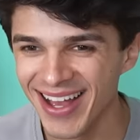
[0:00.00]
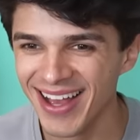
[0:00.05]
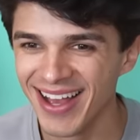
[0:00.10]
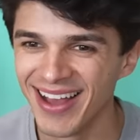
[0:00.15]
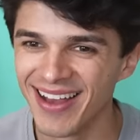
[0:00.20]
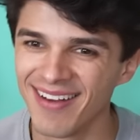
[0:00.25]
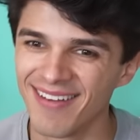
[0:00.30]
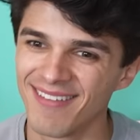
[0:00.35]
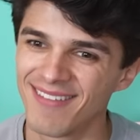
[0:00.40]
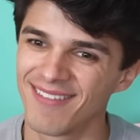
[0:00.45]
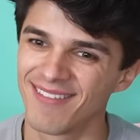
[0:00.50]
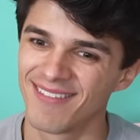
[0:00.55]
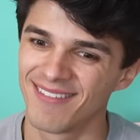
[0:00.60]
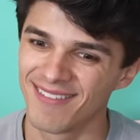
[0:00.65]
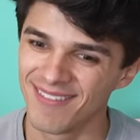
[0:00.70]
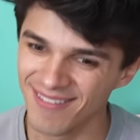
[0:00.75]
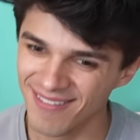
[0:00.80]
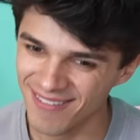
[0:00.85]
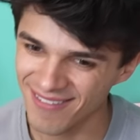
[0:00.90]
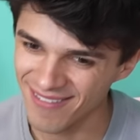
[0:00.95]

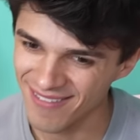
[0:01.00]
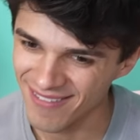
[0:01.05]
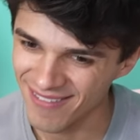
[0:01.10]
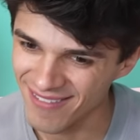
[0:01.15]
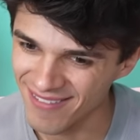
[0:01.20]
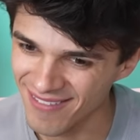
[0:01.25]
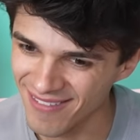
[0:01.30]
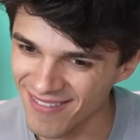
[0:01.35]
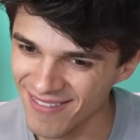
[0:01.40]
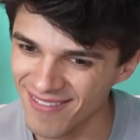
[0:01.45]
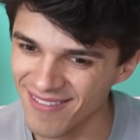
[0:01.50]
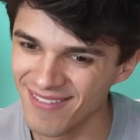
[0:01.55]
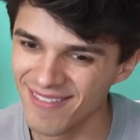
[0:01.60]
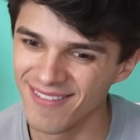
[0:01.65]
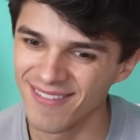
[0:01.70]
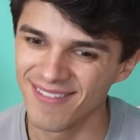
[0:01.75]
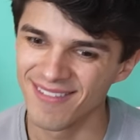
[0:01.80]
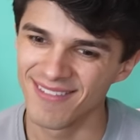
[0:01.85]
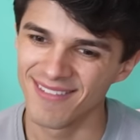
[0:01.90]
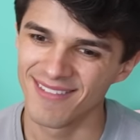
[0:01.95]

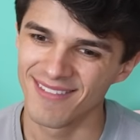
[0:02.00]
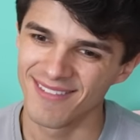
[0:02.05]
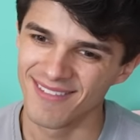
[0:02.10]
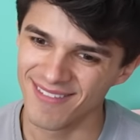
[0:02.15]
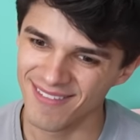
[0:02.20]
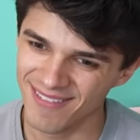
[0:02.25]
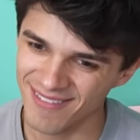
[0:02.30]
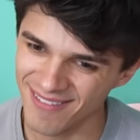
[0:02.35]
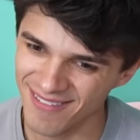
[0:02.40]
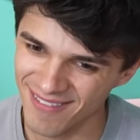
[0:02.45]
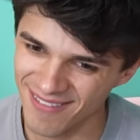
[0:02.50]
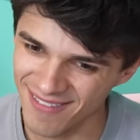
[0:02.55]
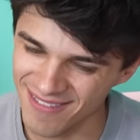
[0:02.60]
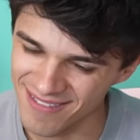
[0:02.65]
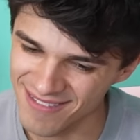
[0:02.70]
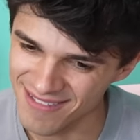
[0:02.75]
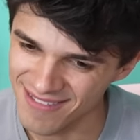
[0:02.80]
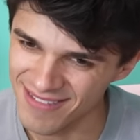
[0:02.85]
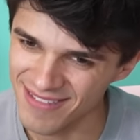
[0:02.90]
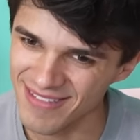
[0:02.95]

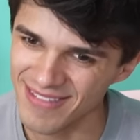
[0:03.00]
This person isn't speaking.